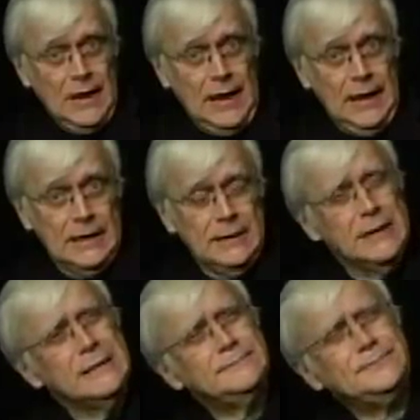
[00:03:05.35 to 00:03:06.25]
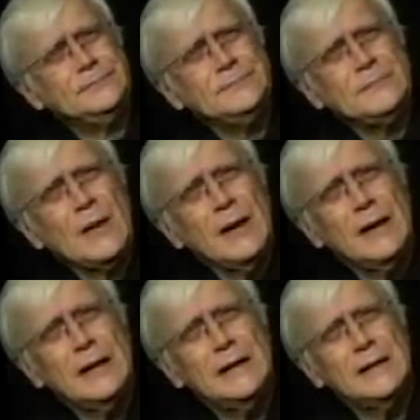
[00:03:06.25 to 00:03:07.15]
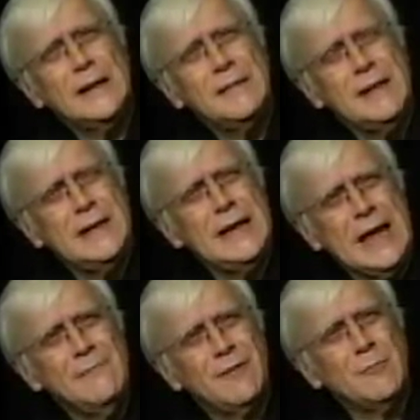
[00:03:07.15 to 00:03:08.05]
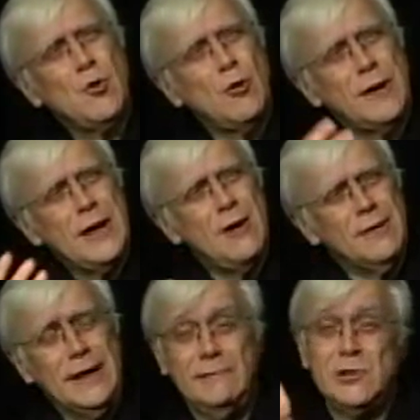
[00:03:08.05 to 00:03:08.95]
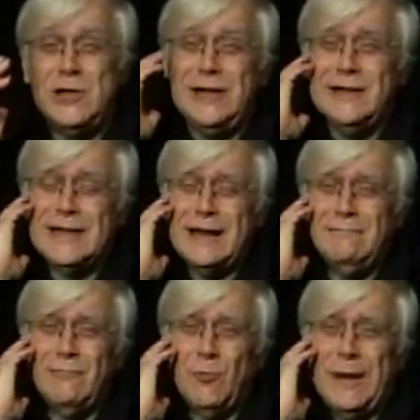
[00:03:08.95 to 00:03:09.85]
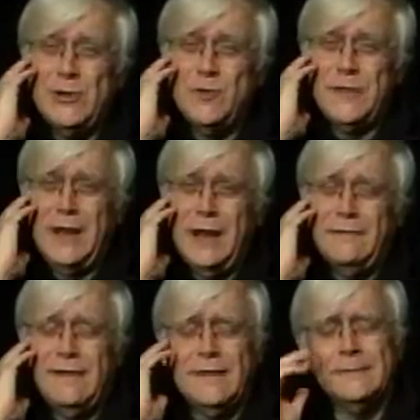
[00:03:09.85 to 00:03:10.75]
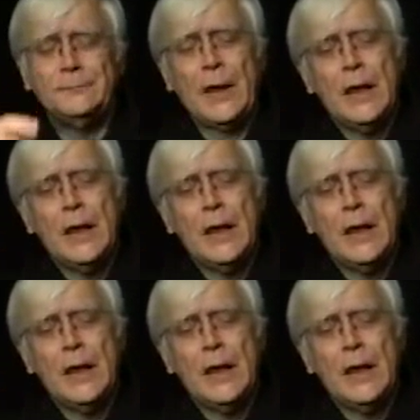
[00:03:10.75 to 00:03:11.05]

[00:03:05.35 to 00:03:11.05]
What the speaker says: And I think he came from Corleone. Gee, does that remind you of The Godfather?